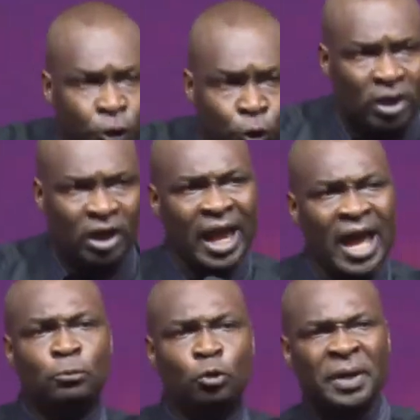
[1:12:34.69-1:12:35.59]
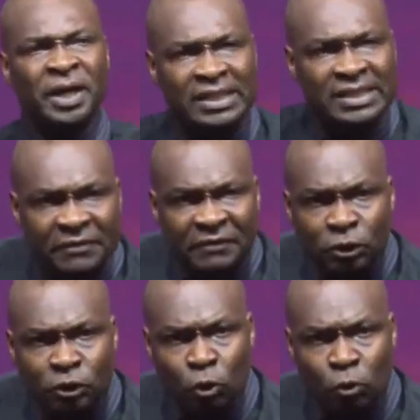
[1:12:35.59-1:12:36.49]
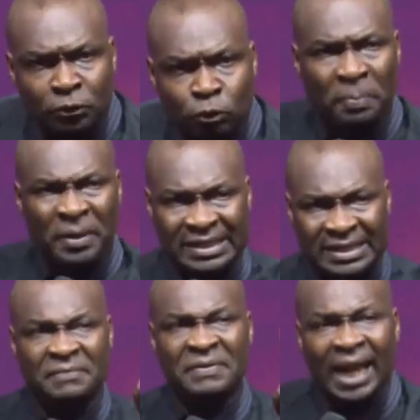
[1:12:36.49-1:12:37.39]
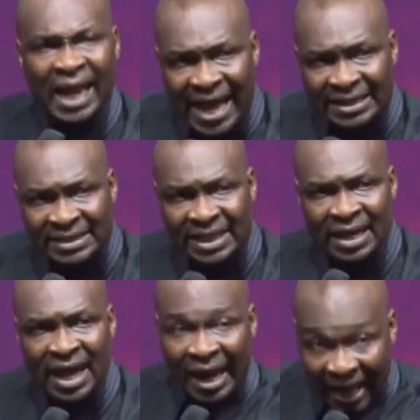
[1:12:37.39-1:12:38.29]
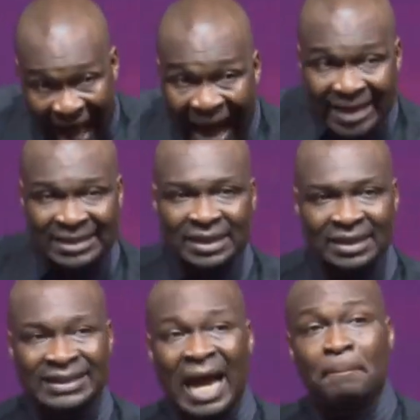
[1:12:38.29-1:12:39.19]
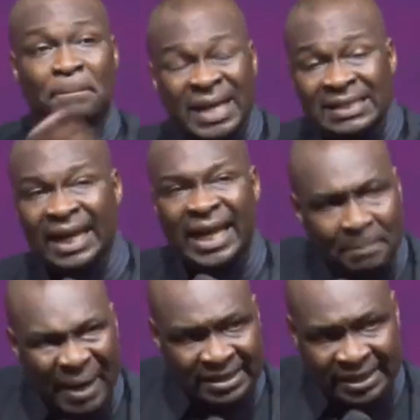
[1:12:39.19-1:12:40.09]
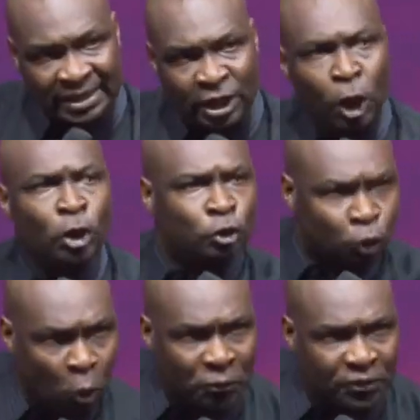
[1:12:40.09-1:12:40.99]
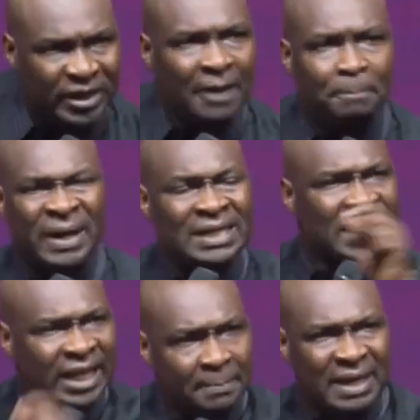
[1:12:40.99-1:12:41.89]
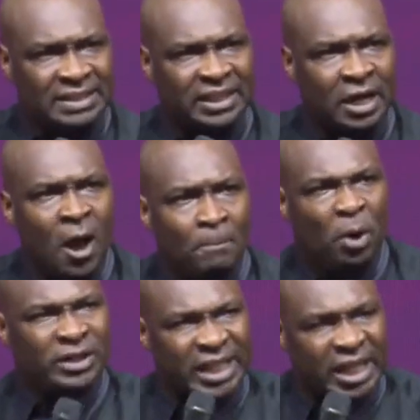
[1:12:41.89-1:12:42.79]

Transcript: you claim to be receiving truth, to be receiving light, light that brings liberty, truth that brings liberty, but